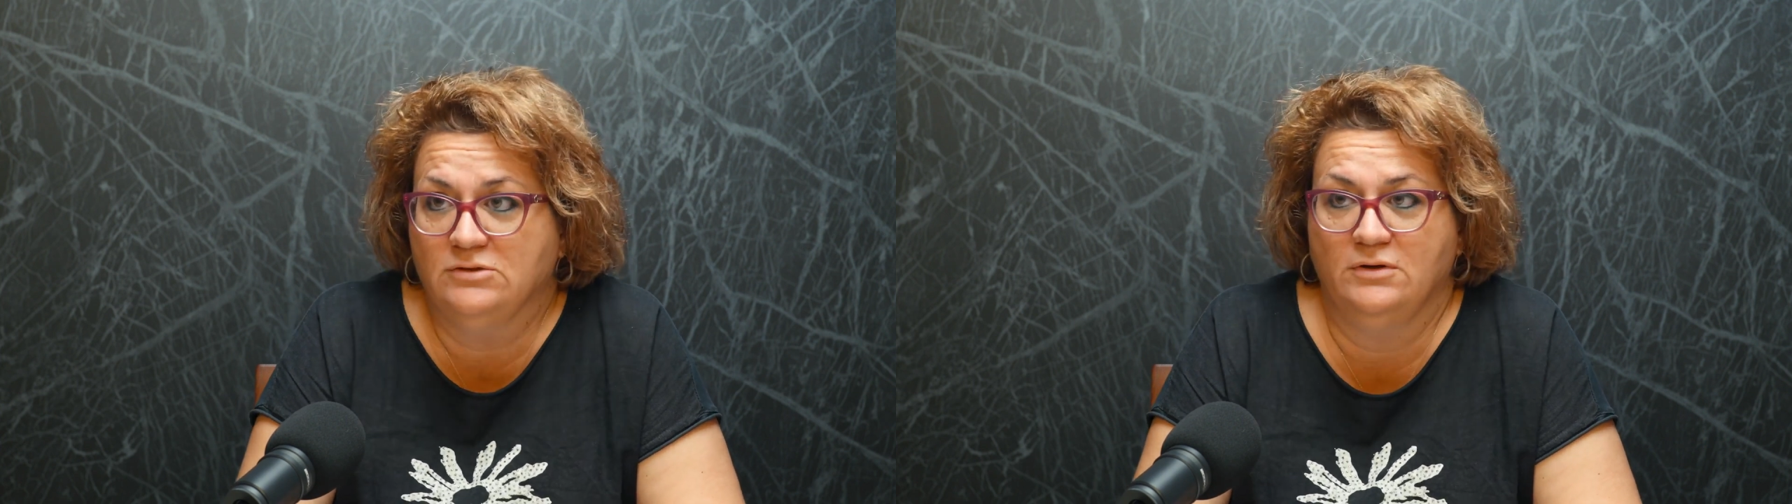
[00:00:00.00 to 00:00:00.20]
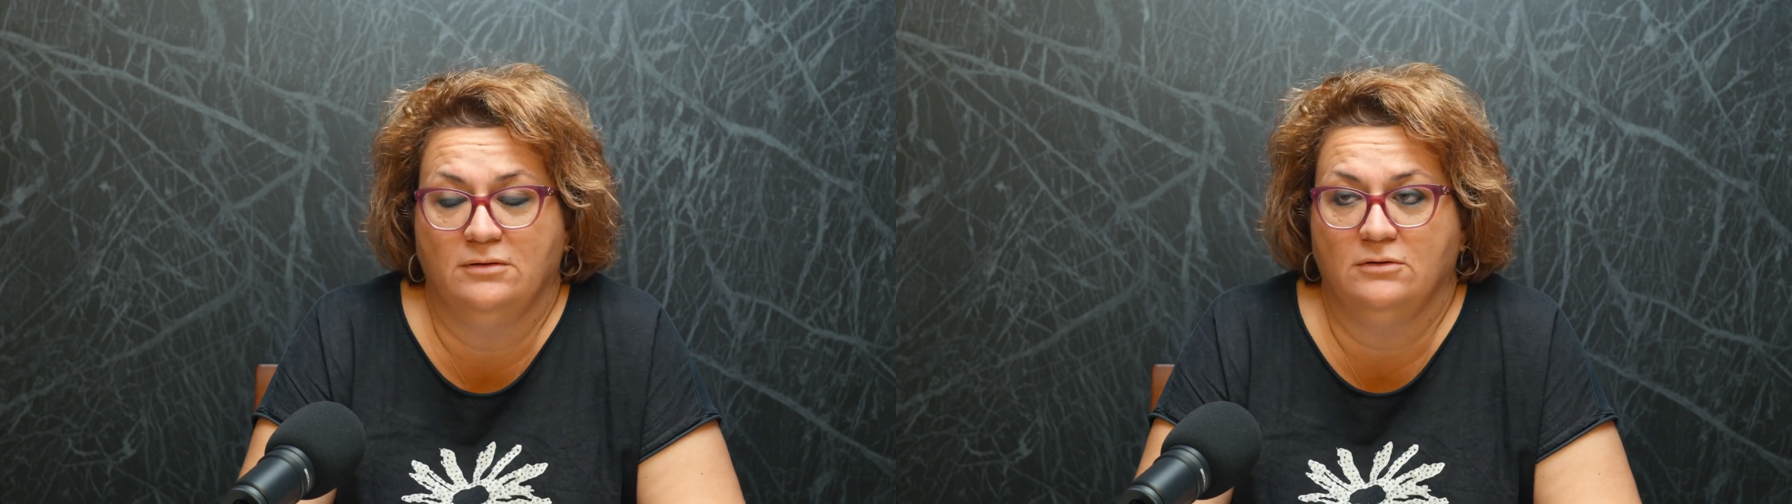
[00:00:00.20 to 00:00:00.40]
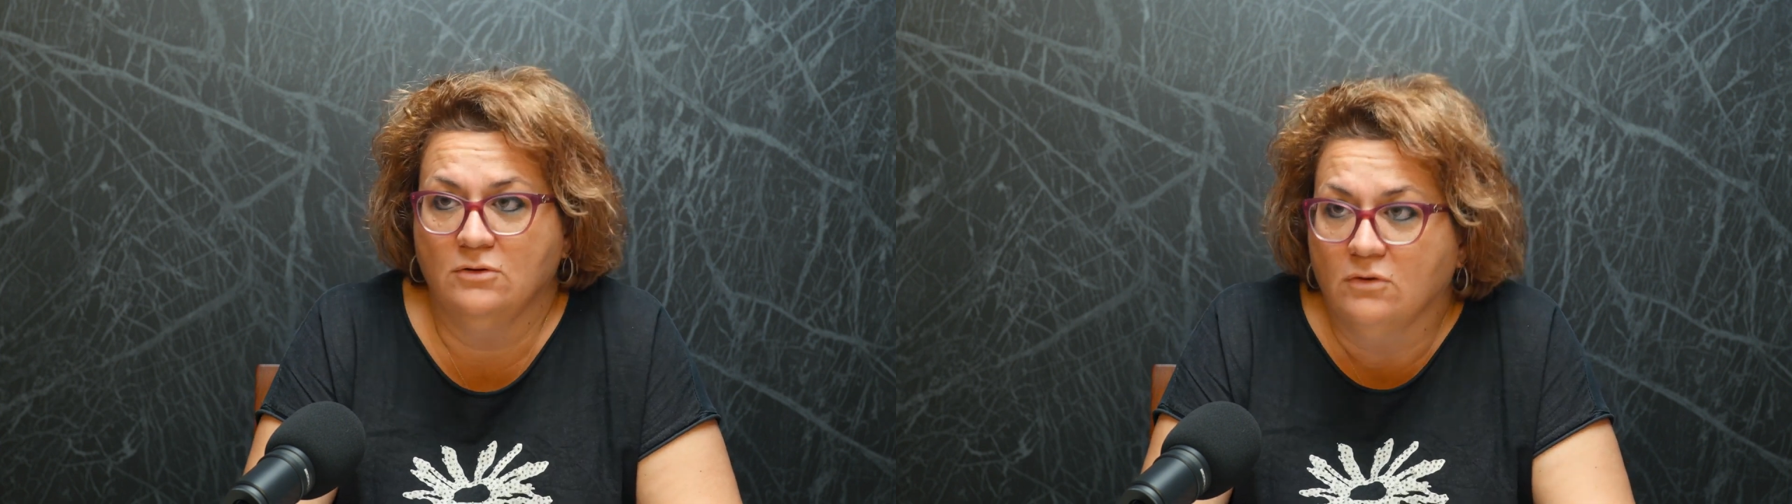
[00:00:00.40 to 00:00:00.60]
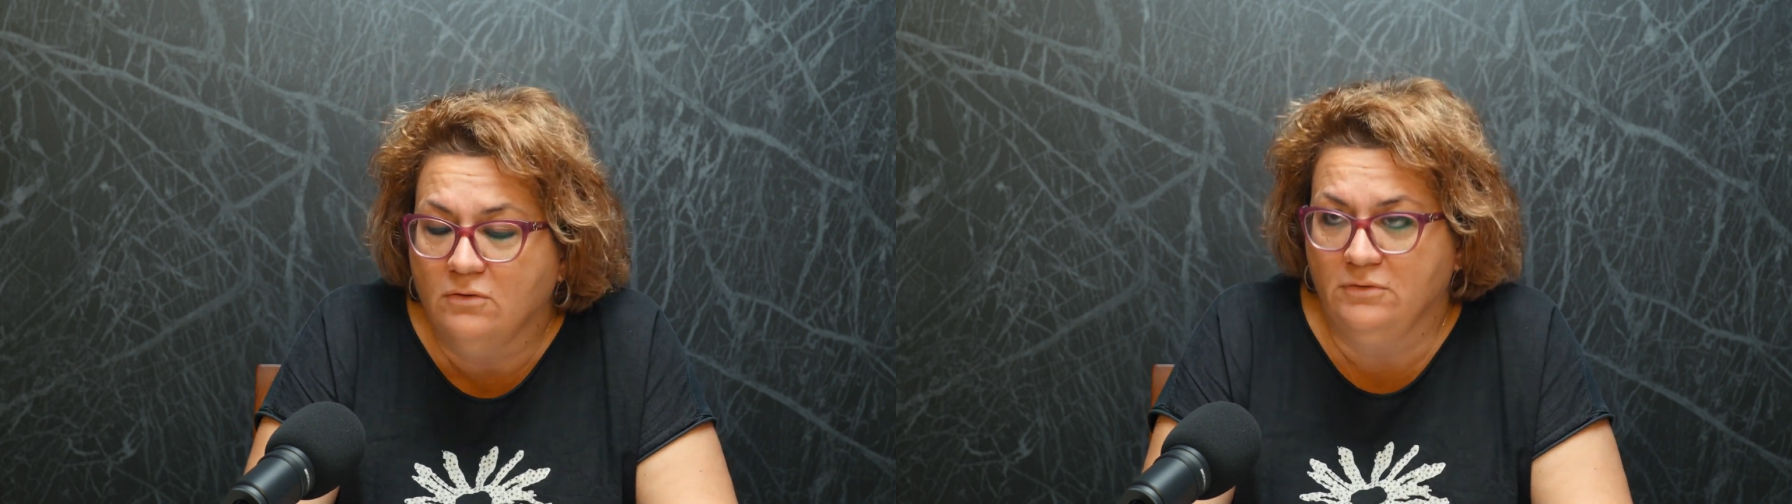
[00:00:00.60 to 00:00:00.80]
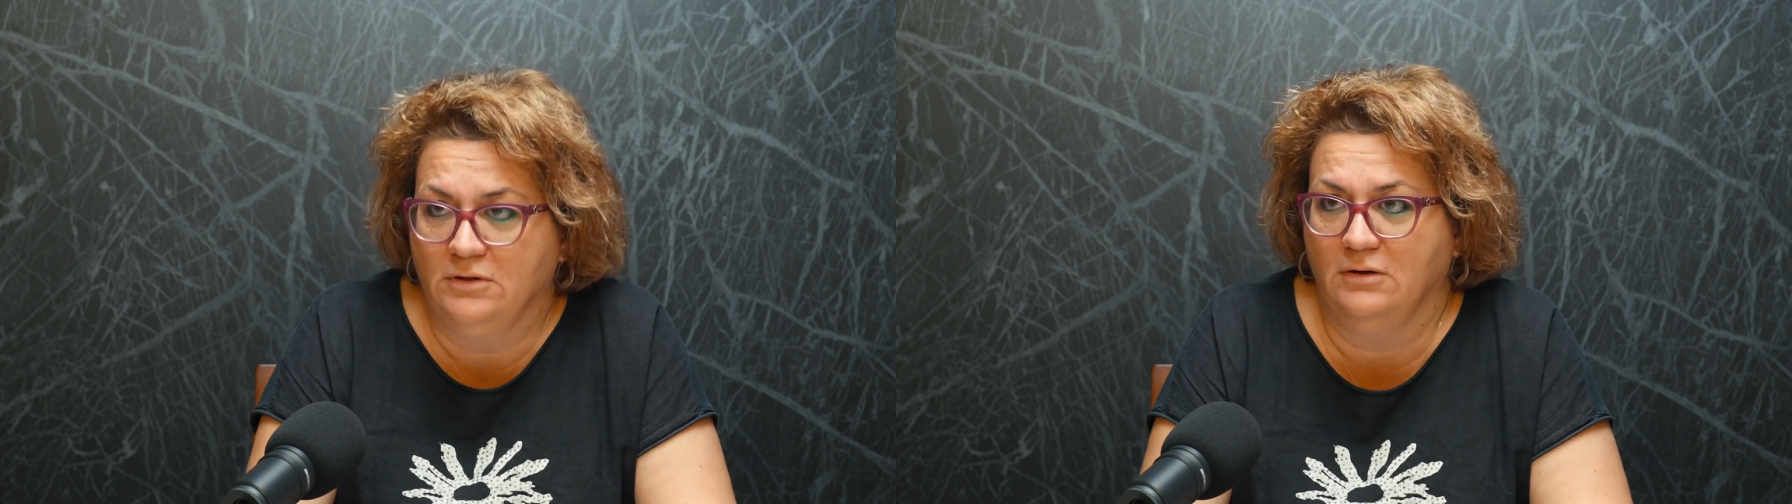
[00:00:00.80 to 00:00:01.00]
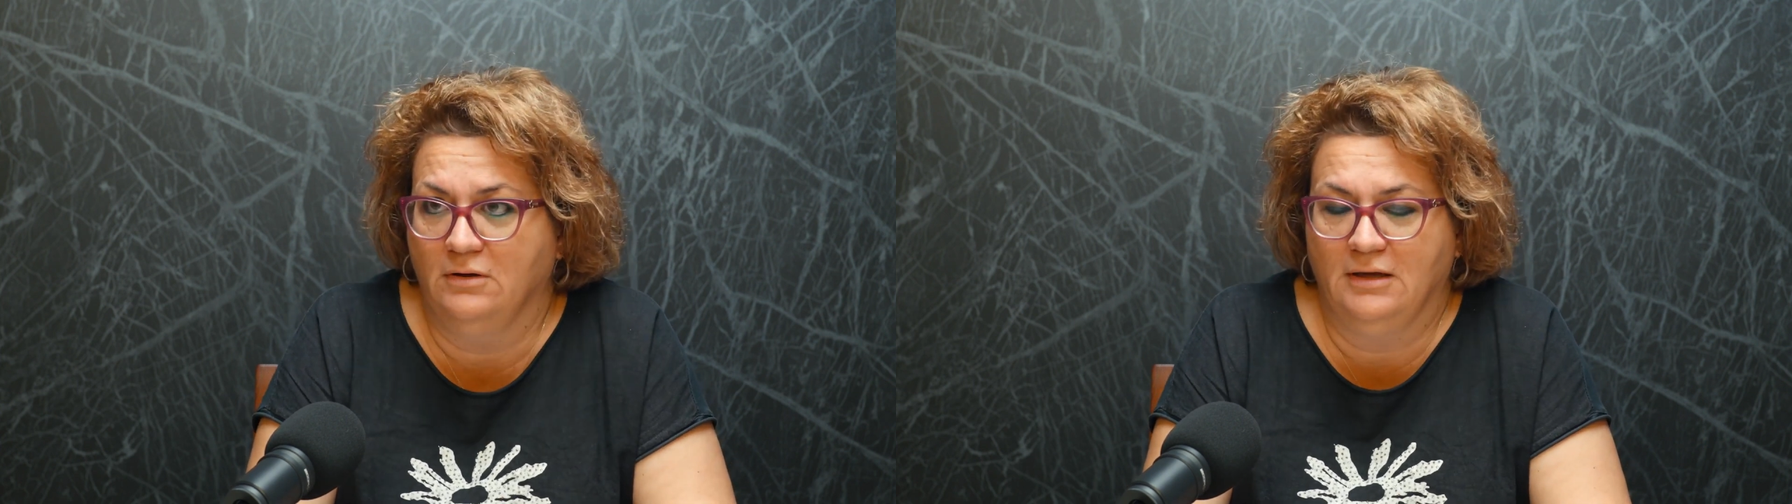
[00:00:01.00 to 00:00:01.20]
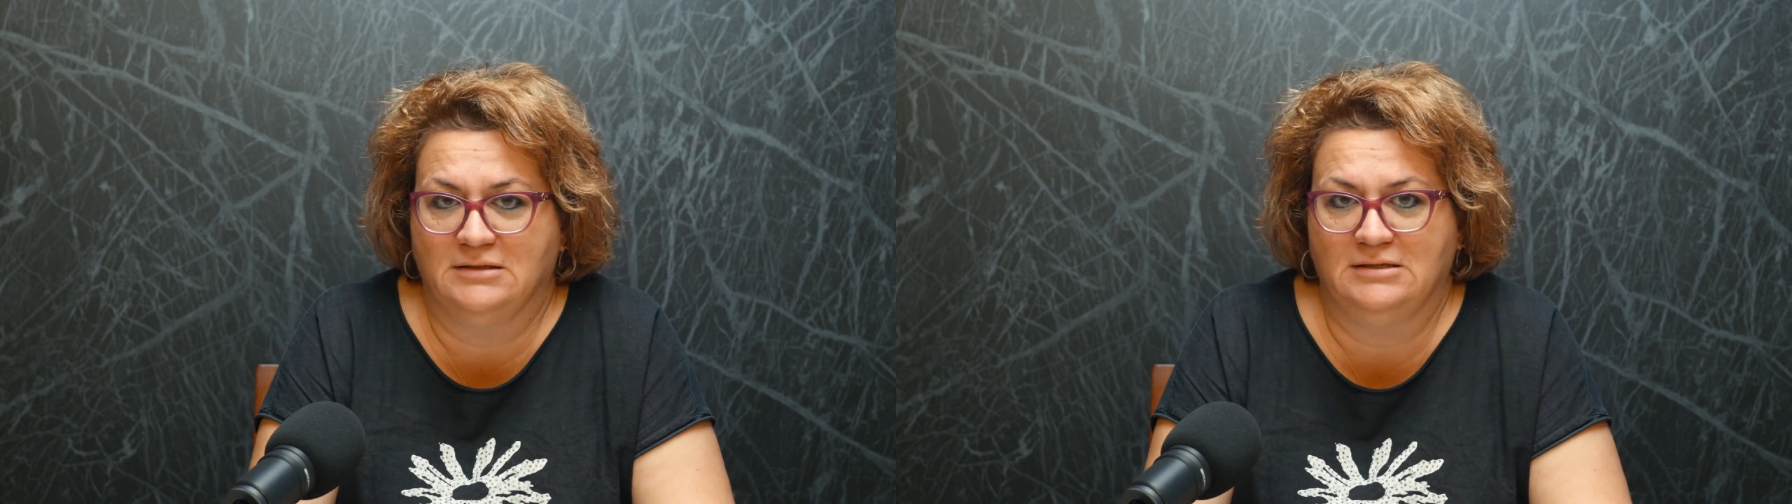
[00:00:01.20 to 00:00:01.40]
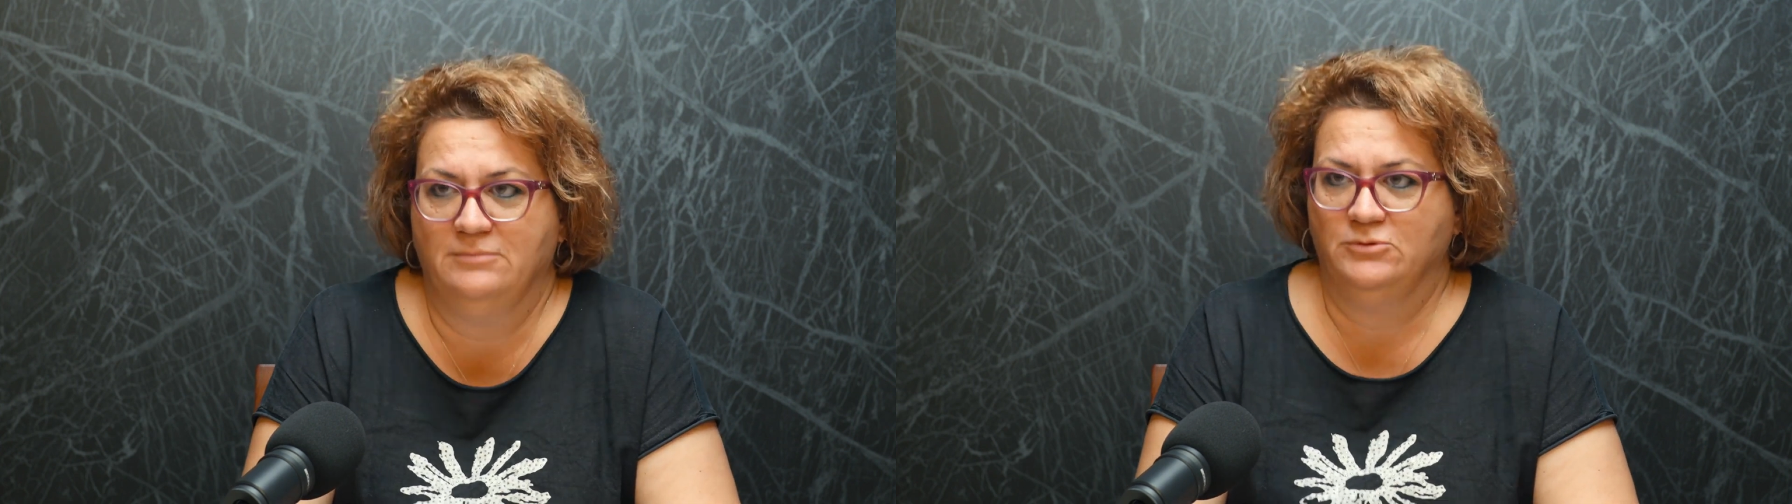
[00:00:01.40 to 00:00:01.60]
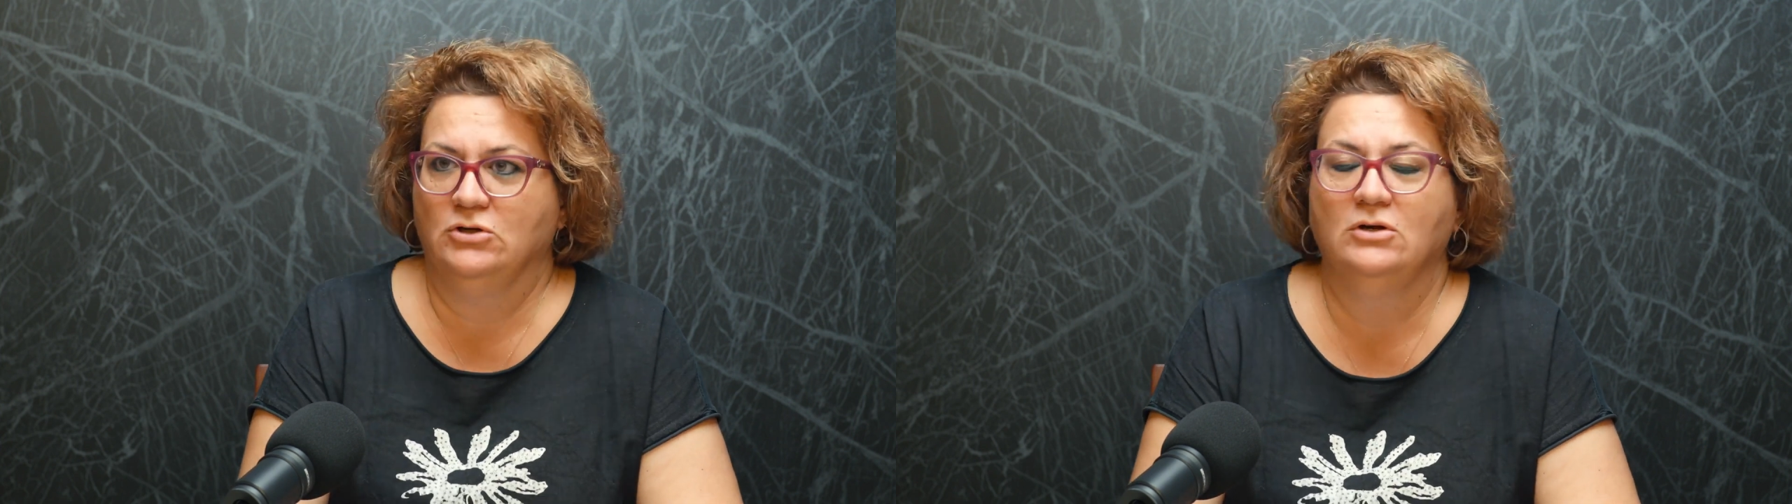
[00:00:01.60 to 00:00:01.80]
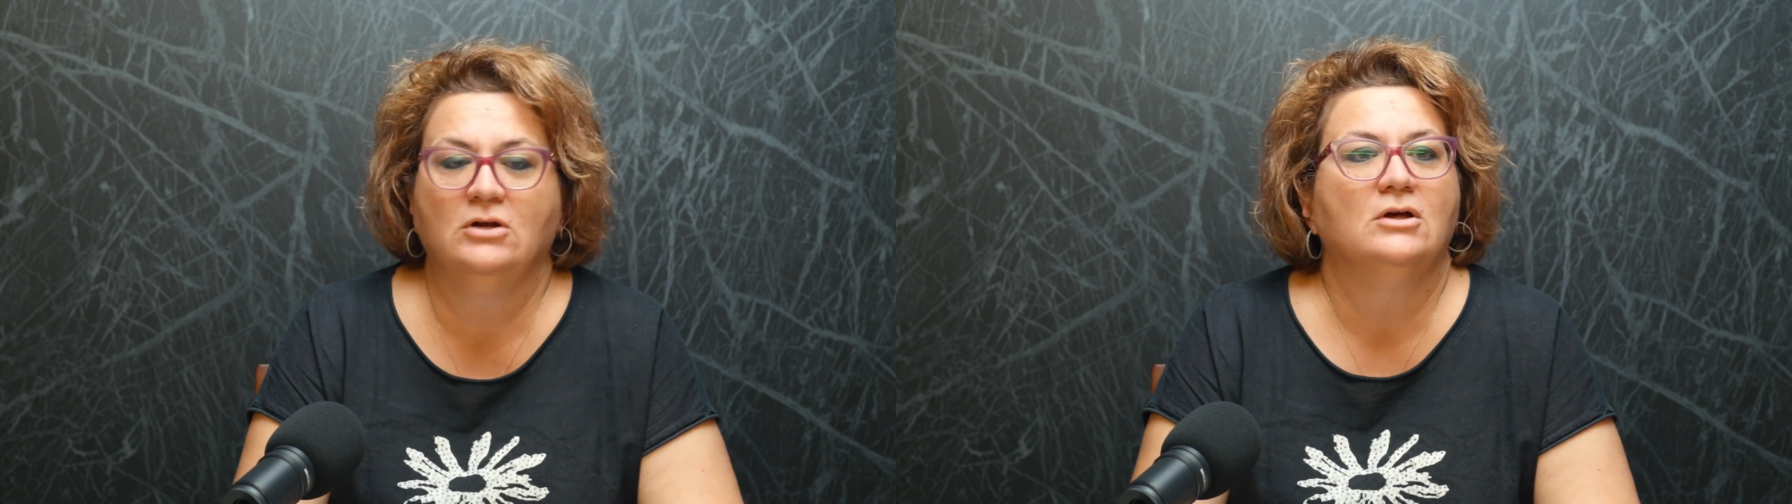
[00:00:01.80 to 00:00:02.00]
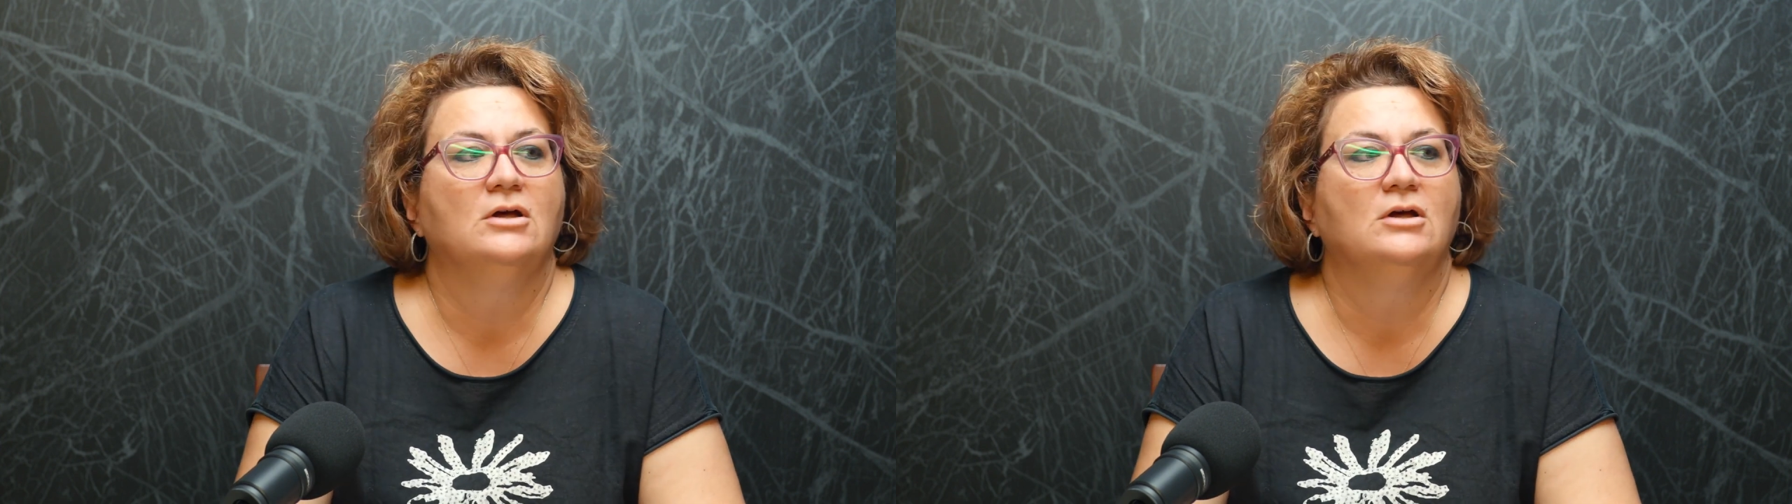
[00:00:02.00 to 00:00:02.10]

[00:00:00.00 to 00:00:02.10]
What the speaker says: with no exception,